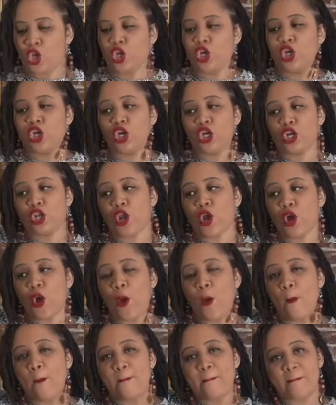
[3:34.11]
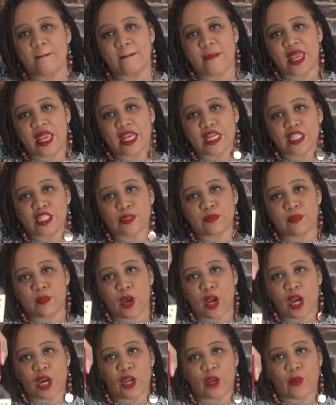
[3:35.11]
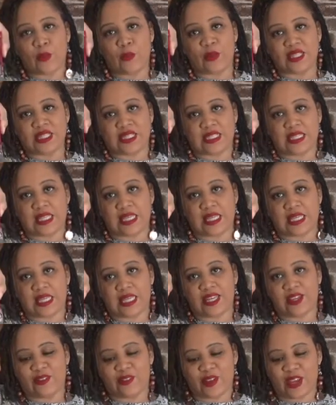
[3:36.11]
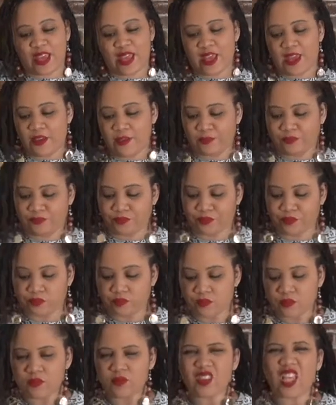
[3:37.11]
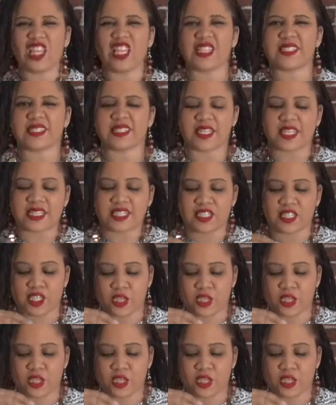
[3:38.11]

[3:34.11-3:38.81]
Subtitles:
good old Maker's Mark whiskey, okay? Let's taste